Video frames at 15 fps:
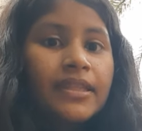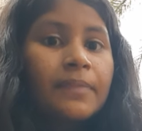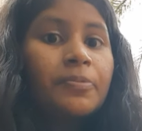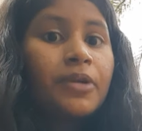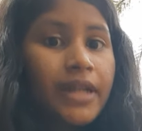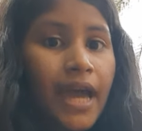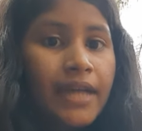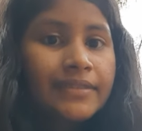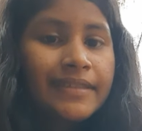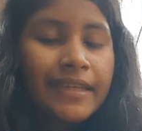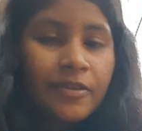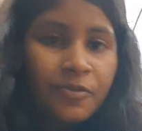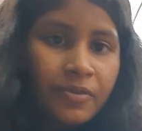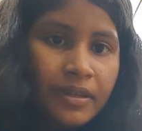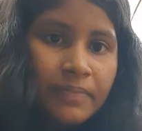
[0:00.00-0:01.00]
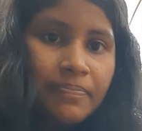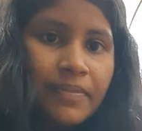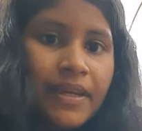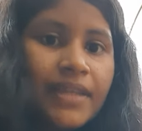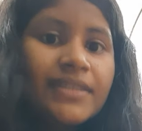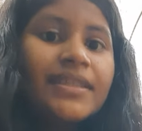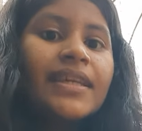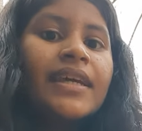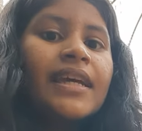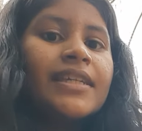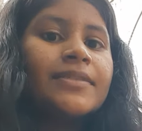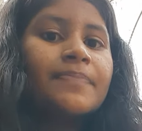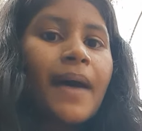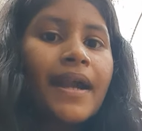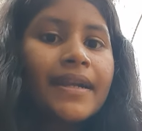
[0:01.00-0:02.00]
products, equipments.
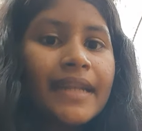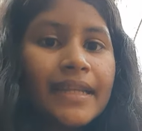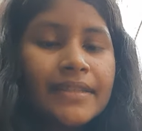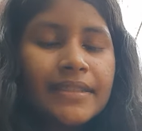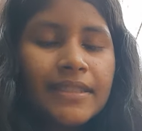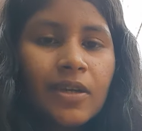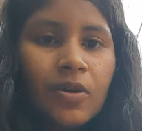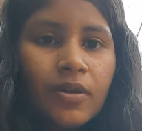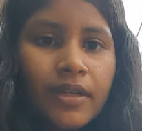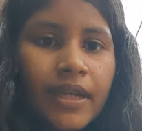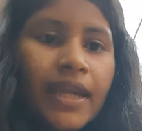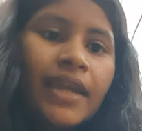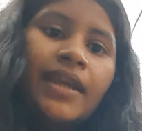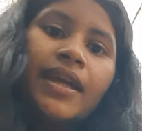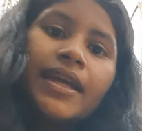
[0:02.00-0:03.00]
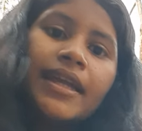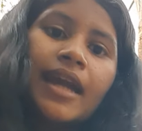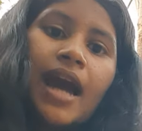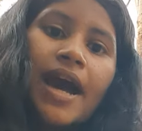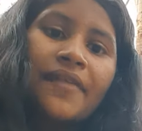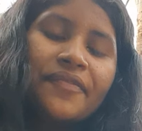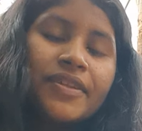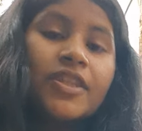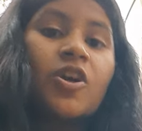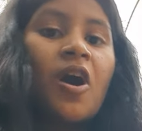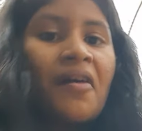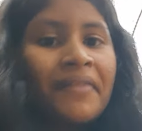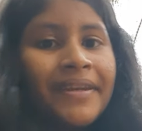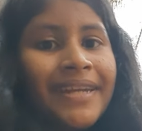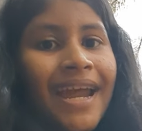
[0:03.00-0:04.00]
But it's okay. After the
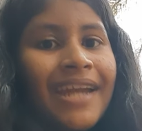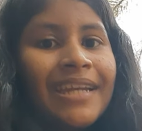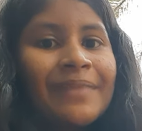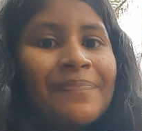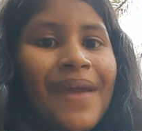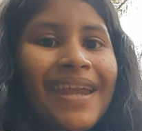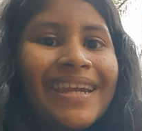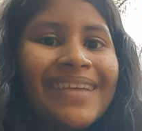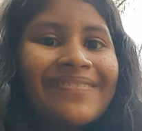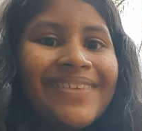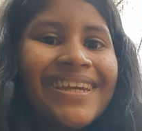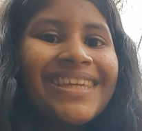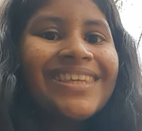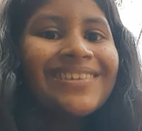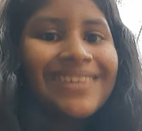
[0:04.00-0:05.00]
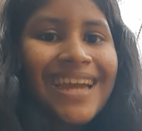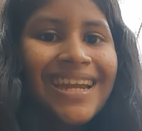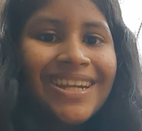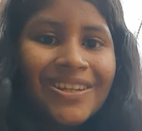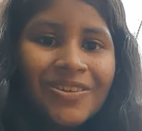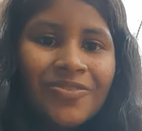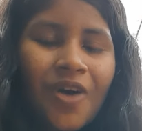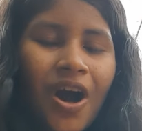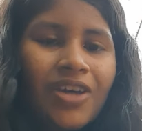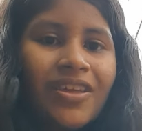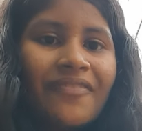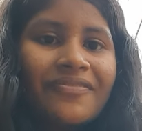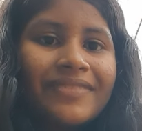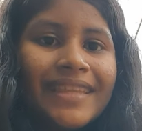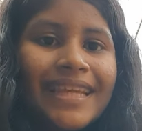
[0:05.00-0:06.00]
COVID-19 pandemic, you can do all
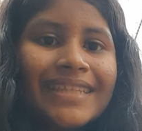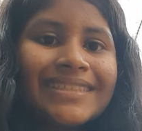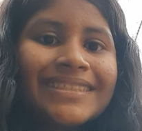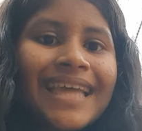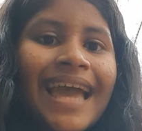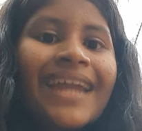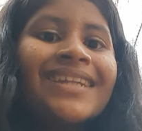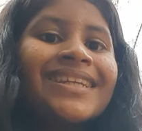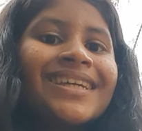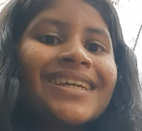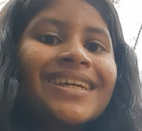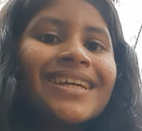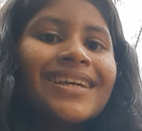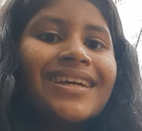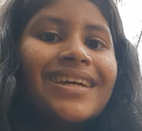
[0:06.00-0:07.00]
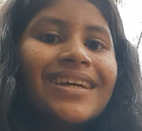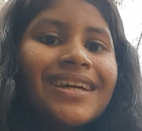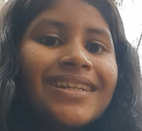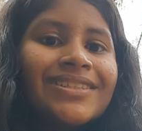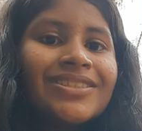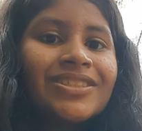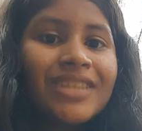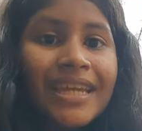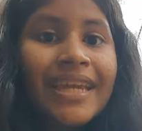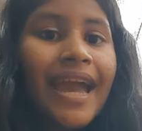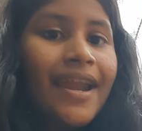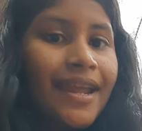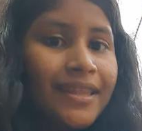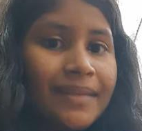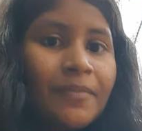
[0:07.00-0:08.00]
of these and check
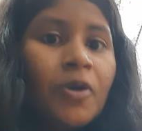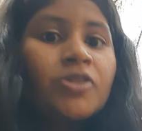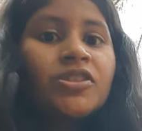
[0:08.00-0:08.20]
another more